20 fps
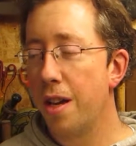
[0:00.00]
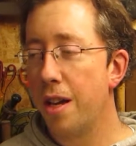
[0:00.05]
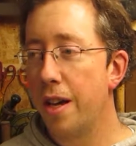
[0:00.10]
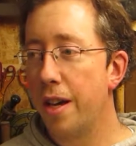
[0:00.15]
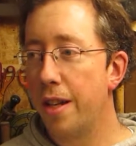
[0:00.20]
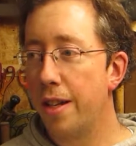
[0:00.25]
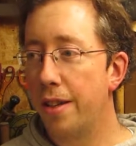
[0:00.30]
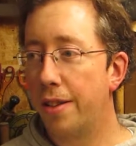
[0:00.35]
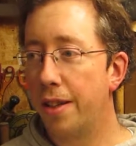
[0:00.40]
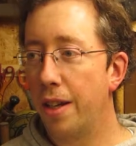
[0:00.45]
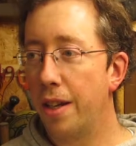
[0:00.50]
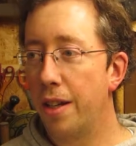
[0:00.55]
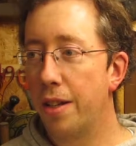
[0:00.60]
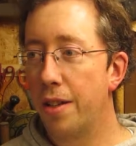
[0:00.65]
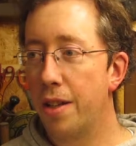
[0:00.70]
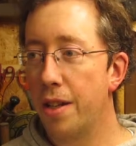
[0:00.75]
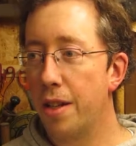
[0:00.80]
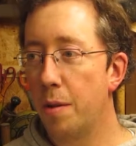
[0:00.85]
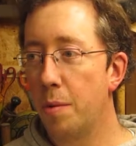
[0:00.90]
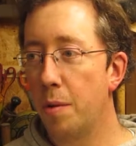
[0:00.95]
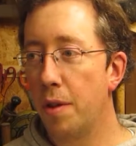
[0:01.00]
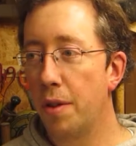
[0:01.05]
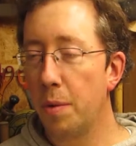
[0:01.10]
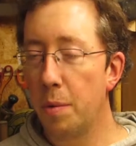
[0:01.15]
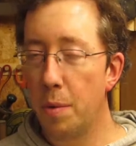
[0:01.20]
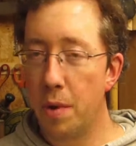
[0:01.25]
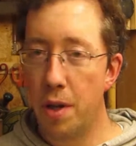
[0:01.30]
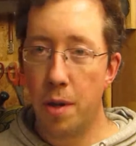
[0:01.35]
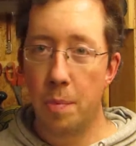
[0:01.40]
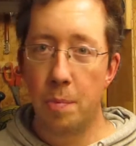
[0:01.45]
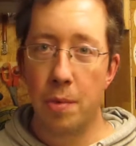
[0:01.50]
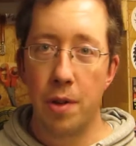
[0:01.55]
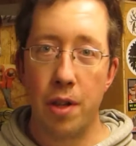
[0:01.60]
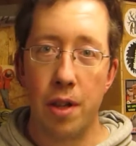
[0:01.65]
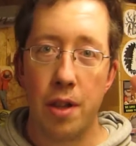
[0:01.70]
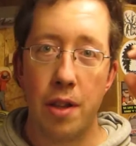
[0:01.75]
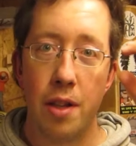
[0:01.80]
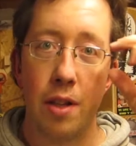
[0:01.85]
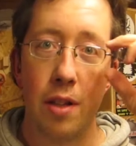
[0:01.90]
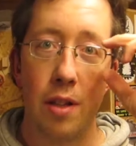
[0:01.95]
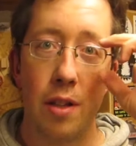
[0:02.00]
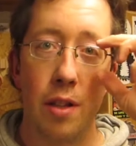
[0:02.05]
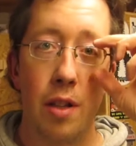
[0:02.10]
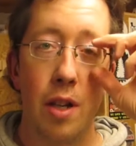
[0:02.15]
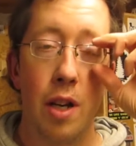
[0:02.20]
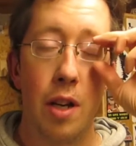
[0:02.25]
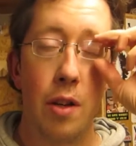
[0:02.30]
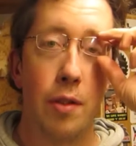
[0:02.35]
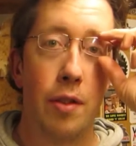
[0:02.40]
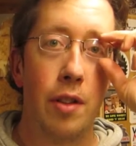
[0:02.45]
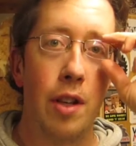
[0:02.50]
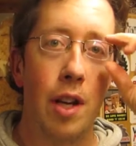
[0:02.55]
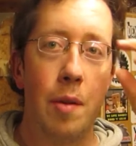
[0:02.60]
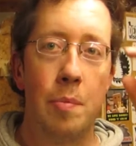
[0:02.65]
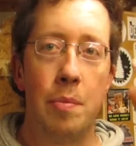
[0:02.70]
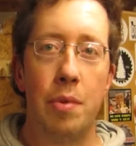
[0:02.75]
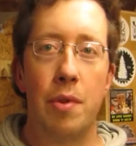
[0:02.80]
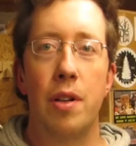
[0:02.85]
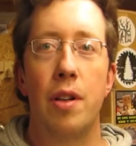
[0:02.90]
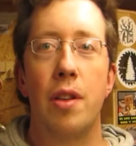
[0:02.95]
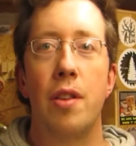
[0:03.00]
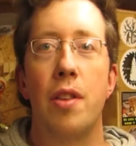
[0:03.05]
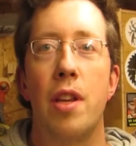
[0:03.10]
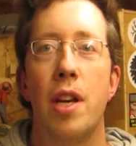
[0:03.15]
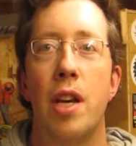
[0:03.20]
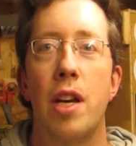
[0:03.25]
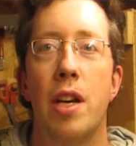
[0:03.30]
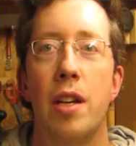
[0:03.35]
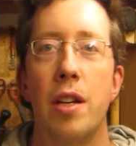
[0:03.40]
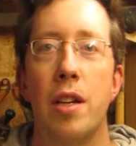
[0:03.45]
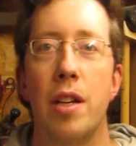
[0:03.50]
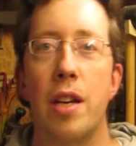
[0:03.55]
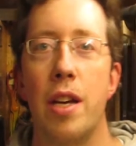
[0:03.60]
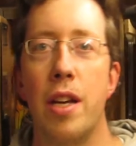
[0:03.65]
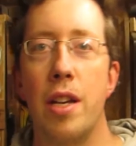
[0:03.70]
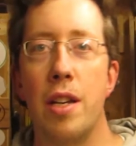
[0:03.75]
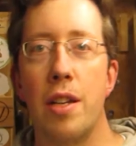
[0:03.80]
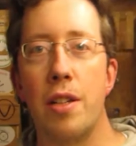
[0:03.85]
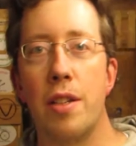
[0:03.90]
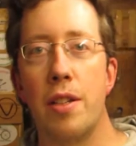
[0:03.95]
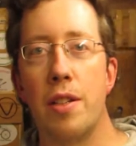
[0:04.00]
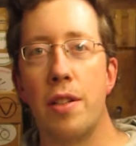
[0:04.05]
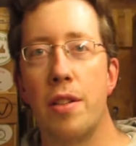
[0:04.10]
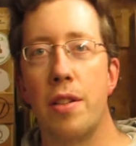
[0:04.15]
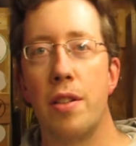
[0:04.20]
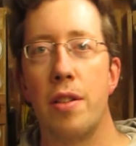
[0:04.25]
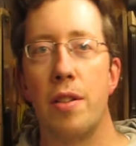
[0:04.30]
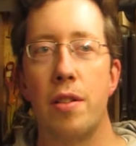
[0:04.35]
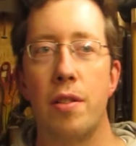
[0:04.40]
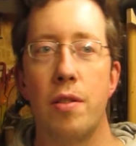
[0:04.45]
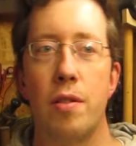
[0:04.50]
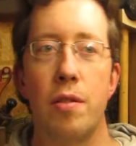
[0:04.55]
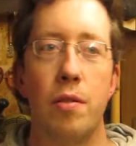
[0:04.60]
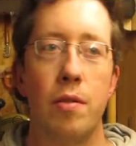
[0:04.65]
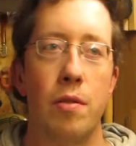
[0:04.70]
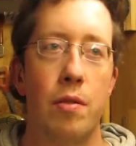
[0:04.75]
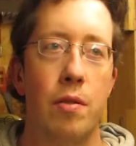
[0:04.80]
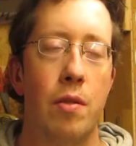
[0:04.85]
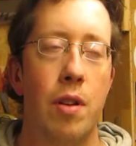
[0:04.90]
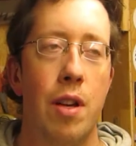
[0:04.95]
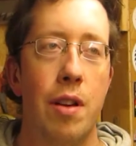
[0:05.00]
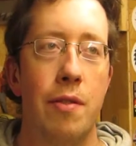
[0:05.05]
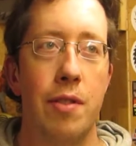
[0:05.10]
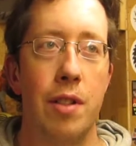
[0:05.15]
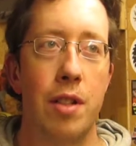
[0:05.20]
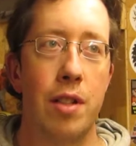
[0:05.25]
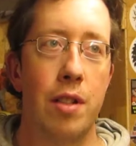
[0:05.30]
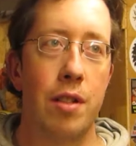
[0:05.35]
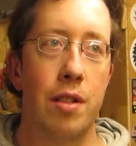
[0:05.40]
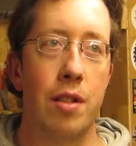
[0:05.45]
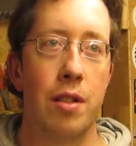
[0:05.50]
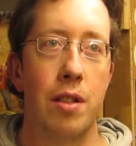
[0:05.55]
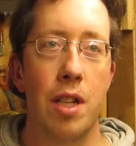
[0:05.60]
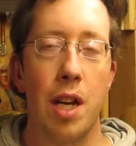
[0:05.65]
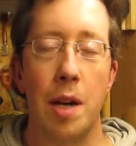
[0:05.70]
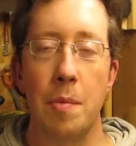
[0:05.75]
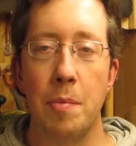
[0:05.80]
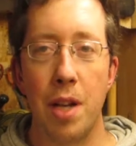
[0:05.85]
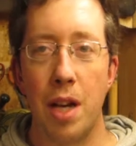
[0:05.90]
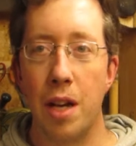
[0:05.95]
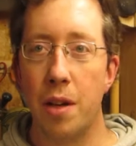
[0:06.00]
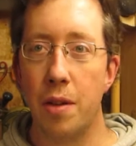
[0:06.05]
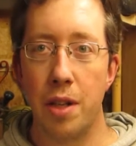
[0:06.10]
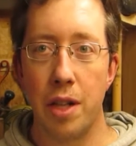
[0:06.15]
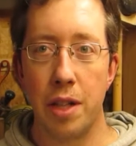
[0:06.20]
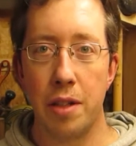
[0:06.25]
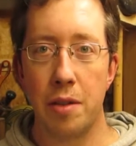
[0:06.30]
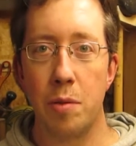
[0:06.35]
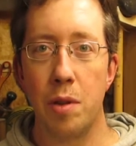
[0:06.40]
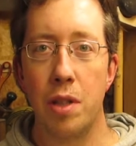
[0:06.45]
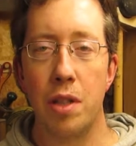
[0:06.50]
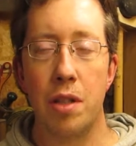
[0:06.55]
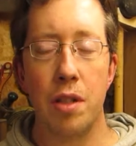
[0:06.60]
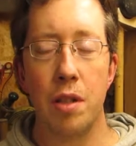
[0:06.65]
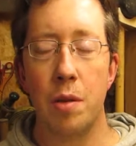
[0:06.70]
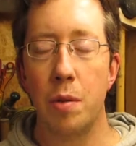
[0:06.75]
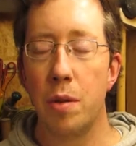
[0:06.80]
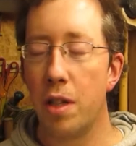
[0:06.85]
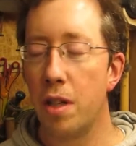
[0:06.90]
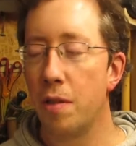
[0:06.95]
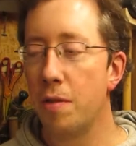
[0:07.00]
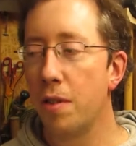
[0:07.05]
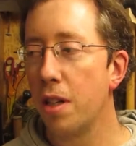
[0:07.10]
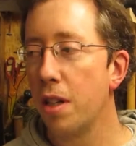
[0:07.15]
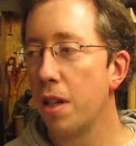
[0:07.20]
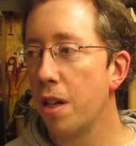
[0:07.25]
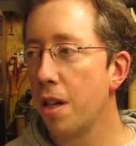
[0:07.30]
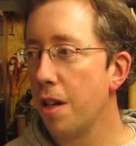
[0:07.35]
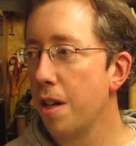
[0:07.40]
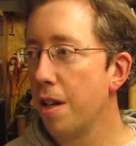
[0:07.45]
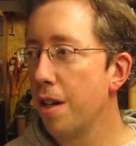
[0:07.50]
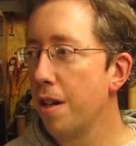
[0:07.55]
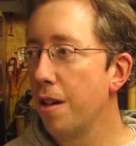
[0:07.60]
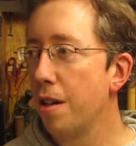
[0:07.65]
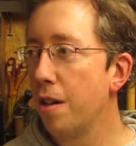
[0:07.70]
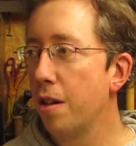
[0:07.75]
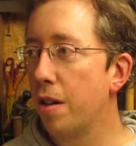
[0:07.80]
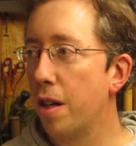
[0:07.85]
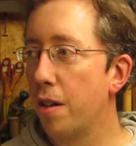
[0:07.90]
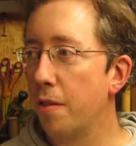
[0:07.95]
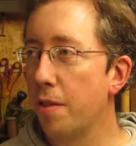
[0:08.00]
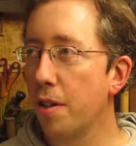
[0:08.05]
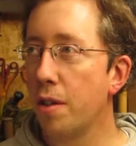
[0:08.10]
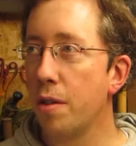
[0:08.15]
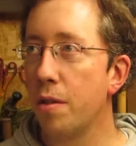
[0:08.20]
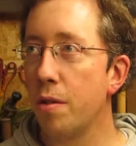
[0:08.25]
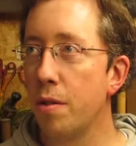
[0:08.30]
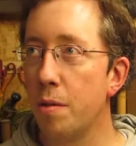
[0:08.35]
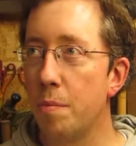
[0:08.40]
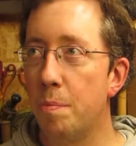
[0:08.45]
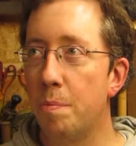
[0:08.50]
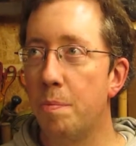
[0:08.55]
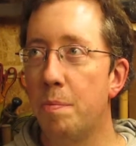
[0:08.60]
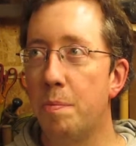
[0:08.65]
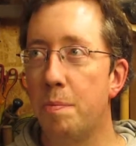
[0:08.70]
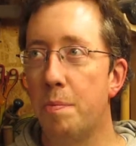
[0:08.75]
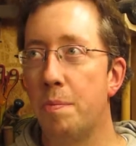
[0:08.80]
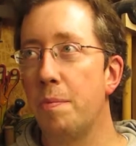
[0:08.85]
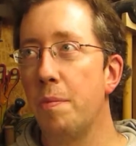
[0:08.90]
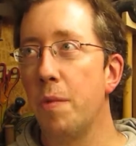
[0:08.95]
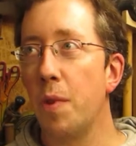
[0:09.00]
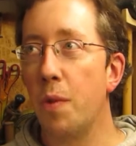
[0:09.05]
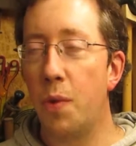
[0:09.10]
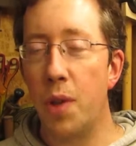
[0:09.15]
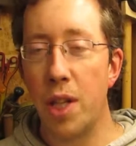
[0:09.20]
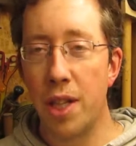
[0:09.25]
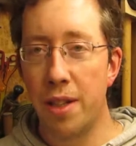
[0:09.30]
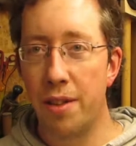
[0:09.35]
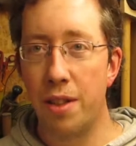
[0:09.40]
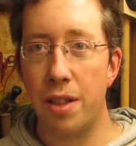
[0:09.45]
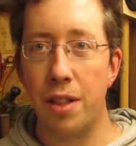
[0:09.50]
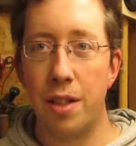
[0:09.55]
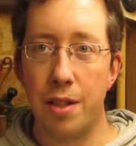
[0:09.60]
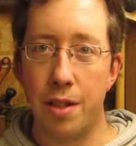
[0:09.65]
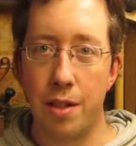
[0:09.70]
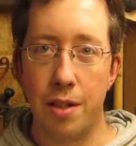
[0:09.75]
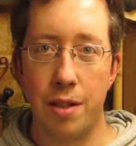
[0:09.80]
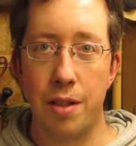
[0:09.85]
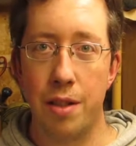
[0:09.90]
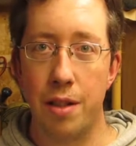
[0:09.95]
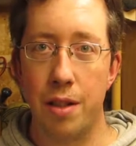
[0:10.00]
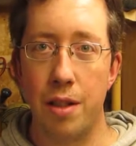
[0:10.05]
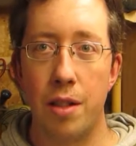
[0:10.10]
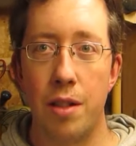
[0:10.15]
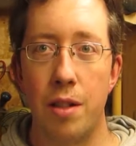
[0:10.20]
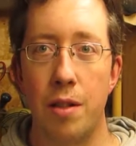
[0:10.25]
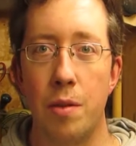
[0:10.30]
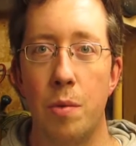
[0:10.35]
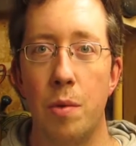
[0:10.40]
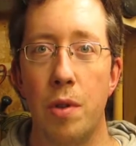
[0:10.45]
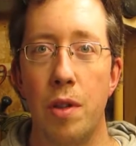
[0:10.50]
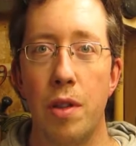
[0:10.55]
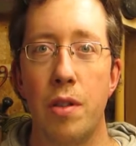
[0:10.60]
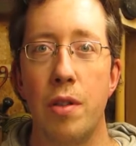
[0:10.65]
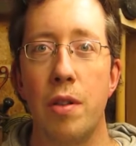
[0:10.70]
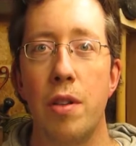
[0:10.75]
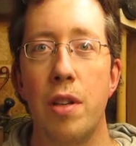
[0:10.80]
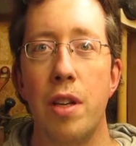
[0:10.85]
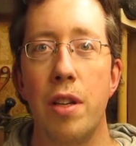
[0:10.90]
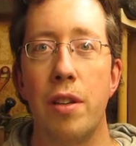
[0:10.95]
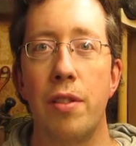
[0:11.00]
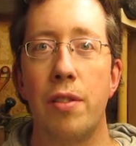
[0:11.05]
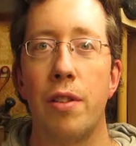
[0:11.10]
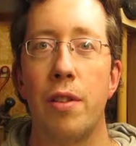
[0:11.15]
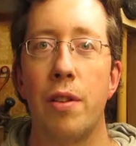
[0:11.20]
I decided that it wasn't worth putting the house up on there and to have it come down next winter or whatever, or having to fix it in 1 or 2 years.